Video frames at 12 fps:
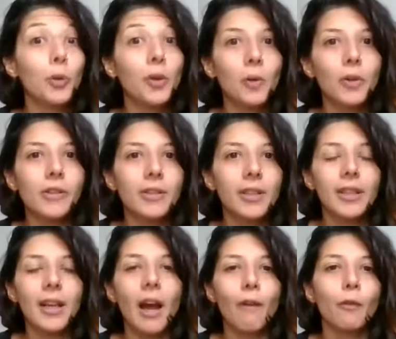viewers that
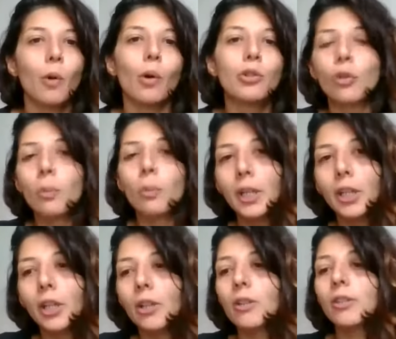they have watched your
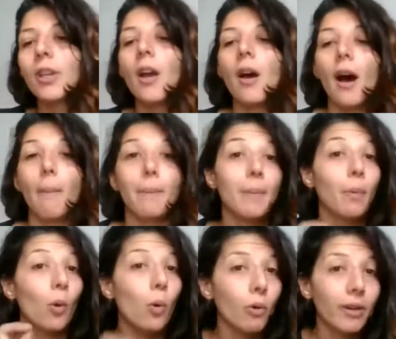videos,
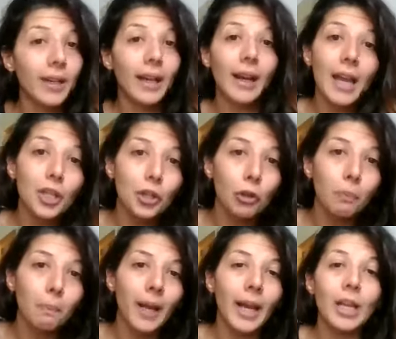people who already like
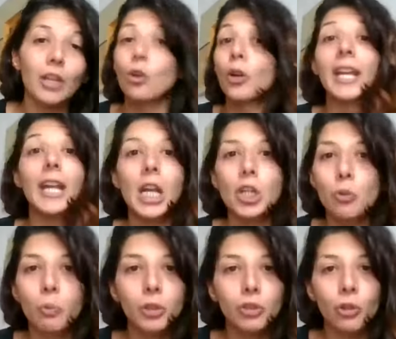your page or
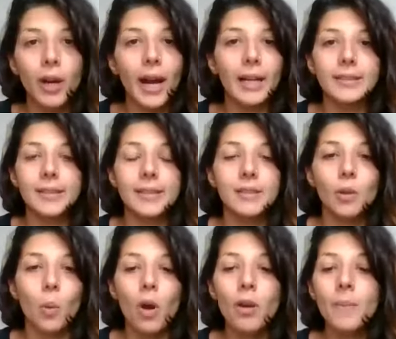engage with your ads and
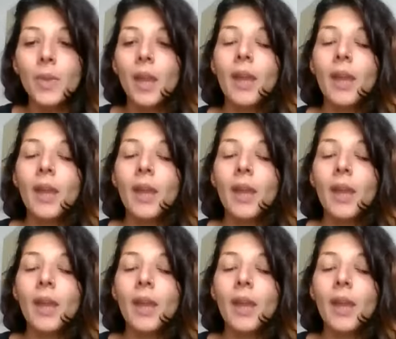so on.